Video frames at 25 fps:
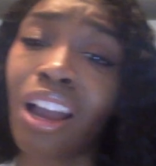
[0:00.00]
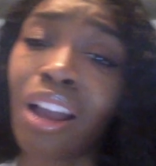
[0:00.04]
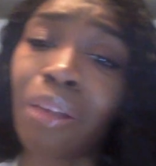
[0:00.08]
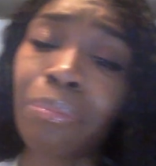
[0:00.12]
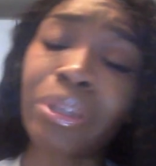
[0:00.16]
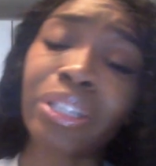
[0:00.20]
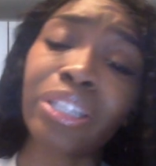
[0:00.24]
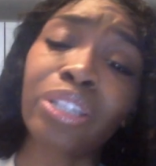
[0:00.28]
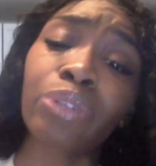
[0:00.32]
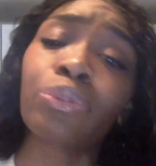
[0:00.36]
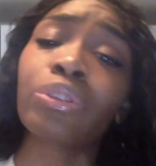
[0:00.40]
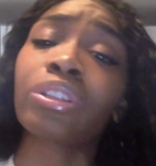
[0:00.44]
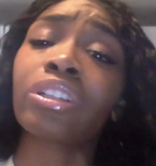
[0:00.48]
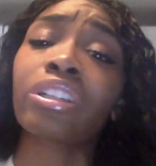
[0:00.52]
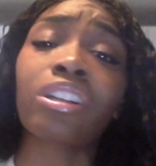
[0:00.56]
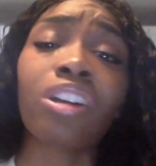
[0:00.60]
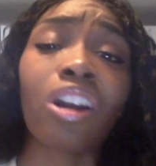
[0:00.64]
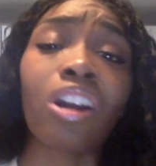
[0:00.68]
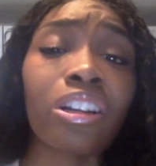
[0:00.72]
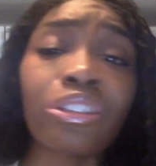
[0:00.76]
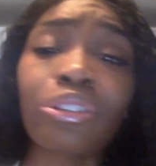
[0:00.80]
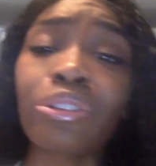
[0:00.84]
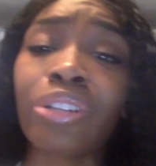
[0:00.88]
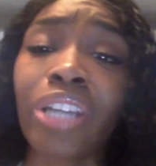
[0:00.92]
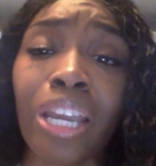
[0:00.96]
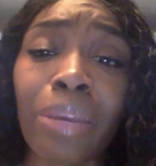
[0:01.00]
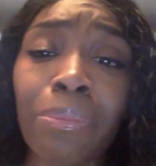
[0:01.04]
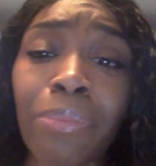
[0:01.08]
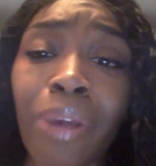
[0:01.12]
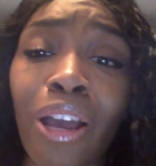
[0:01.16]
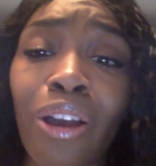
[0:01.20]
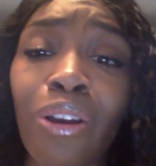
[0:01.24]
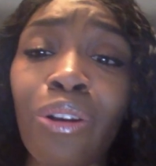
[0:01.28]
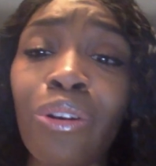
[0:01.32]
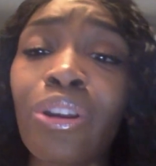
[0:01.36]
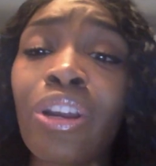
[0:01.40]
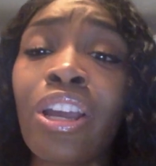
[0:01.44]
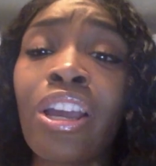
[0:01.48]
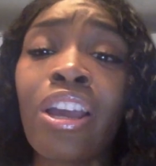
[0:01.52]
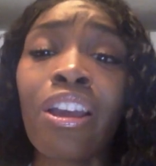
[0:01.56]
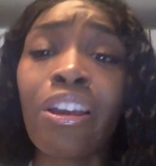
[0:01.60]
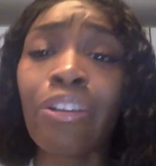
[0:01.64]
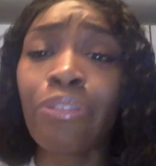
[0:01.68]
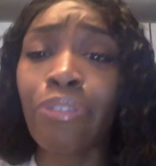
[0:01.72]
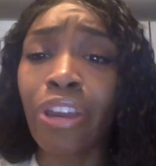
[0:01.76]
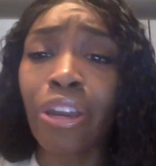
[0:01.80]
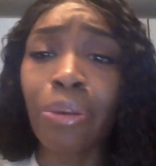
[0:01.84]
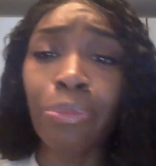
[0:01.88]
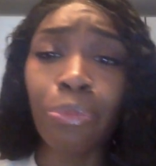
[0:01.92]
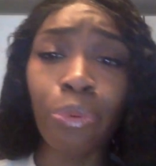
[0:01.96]
And when the cartoon came out,
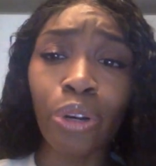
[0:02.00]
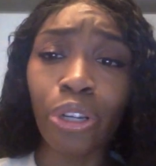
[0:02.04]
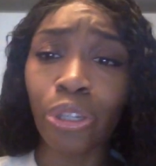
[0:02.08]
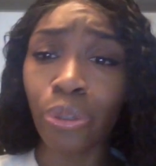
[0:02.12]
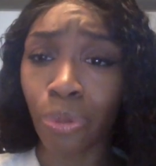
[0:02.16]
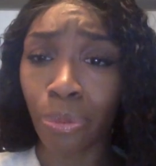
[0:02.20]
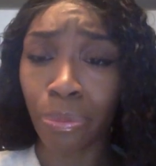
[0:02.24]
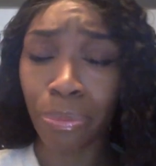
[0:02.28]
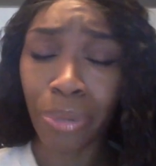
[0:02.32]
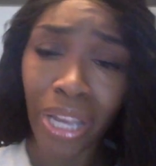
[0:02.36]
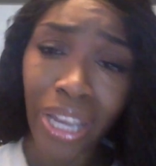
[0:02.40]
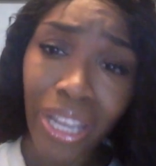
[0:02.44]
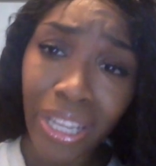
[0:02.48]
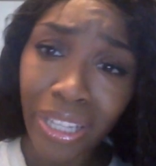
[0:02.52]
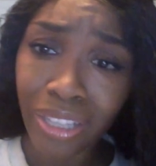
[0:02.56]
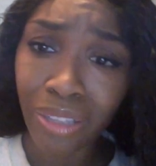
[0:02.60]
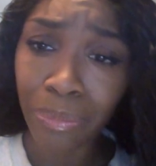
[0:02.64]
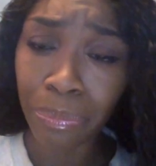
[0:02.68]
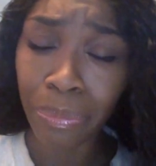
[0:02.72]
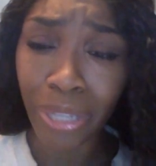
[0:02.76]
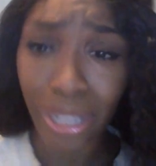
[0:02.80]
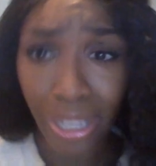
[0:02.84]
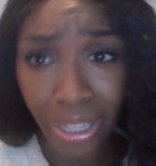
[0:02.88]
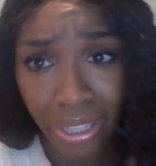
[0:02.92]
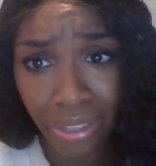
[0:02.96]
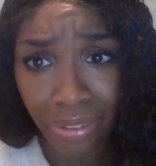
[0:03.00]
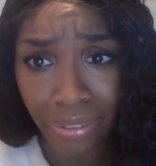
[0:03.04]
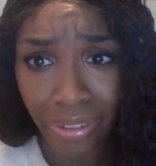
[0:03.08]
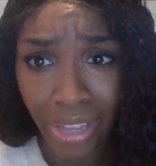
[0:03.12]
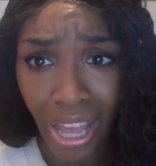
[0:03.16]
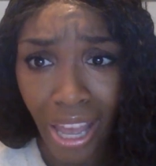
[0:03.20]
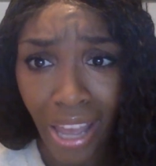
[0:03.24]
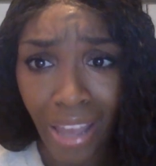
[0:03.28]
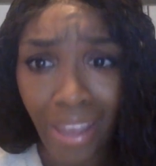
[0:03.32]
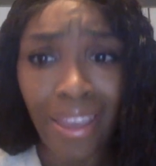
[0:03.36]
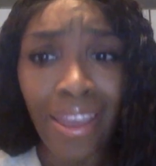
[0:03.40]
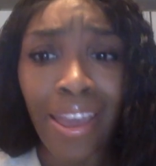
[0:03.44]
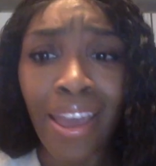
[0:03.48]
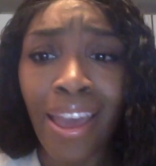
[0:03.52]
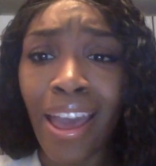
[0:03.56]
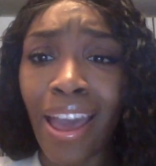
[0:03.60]
fanboys were pissed because of that.